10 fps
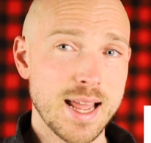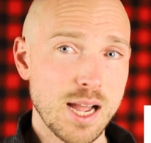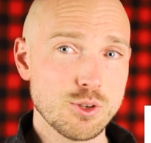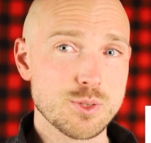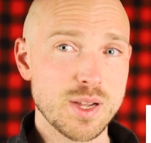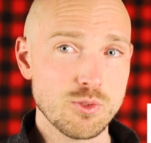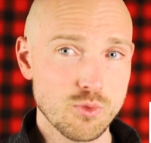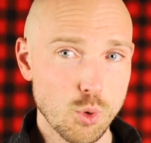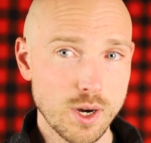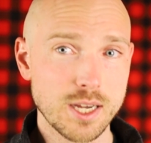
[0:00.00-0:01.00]
Now it's about
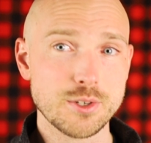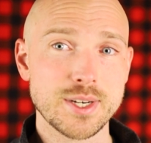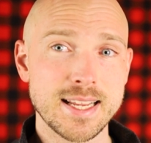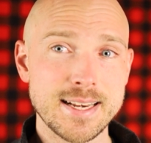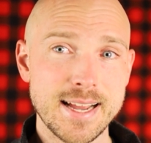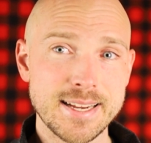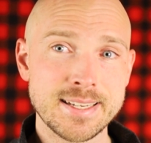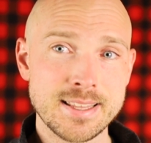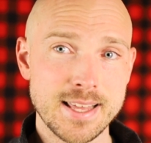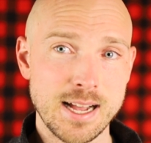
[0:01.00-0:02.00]

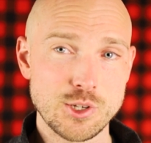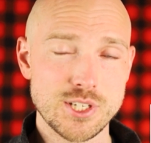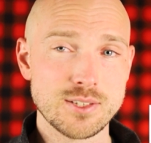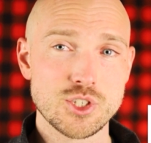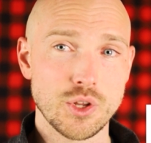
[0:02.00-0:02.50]
490,000.